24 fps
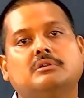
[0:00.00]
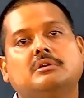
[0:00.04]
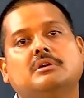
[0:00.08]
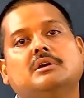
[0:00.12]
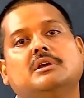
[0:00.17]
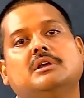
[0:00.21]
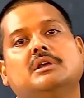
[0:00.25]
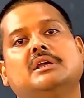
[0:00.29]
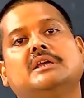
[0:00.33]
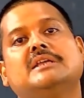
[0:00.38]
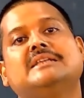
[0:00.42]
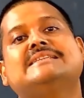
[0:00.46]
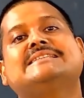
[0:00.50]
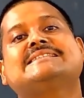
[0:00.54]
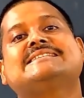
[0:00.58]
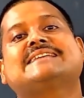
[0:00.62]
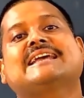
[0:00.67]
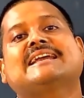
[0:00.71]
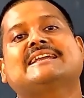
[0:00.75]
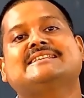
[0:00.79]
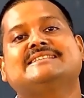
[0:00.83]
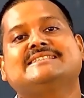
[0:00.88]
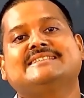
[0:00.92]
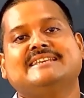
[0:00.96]

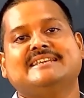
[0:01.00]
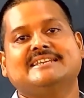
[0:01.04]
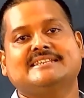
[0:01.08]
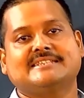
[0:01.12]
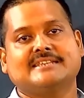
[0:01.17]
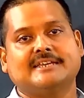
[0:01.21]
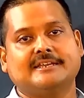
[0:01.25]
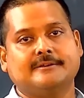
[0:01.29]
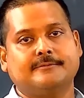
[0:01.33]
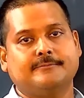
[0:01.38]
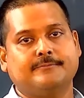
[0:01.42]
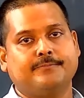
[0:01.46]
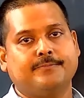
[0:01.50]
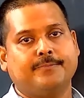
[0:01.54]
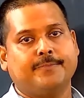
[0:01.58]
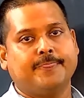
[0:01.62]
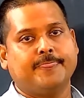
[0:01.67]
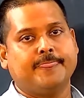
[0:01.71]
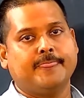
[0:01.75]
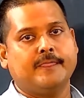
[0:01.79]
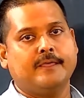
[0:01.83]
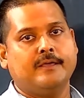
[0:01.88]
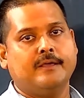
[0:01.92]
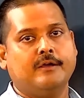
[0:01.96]
instantiation.
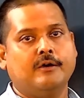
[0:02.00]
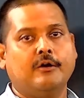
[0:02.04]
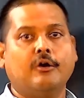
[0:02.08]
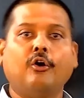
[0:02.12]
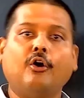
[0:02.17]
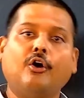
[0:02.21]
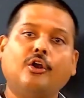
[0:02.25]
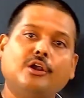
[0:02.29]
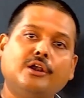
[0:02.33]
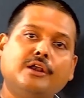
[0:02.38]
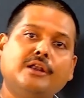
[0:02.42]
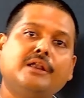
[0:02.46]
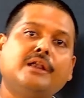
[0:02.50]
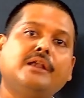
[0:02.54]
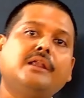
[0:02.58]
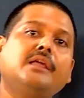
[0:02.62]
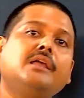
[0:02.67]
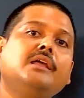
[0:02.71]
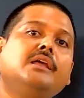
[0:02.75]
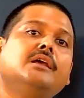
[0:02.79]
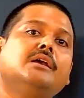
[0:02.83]
Already,